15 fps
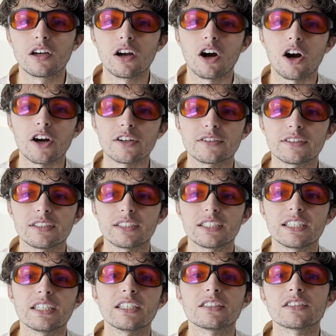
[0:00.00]
heart
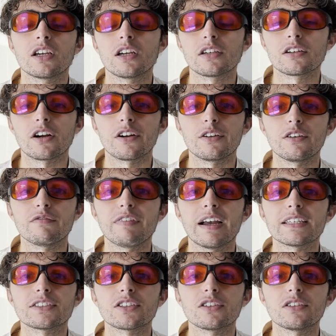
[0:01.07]
disease,
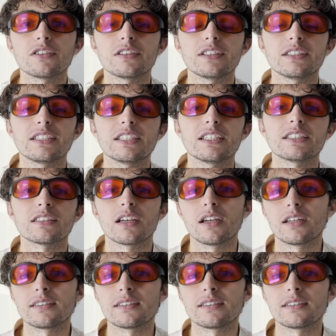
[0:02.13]
cardiovascular disease,